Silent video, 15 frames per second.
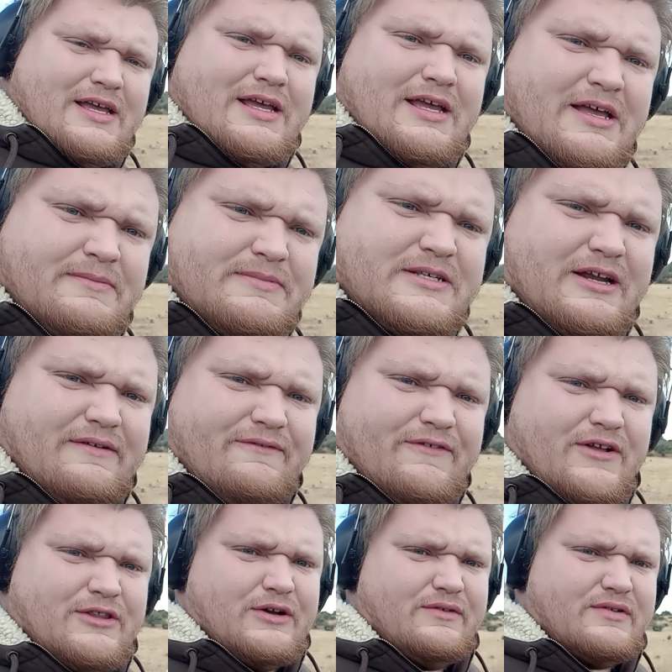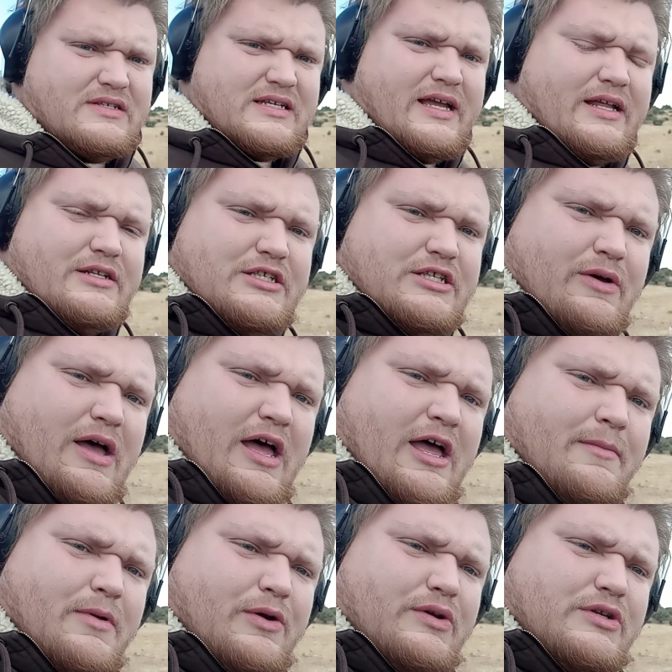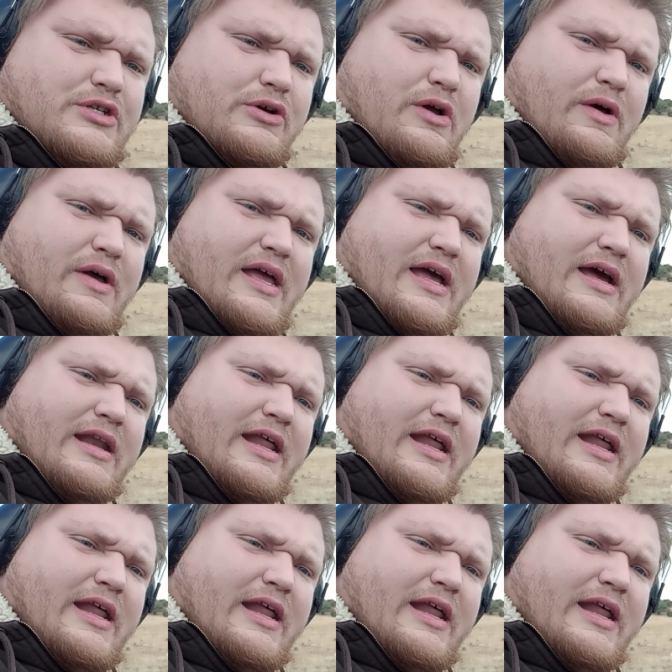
I'm starting to feel nervous again, so I'm going to go ahead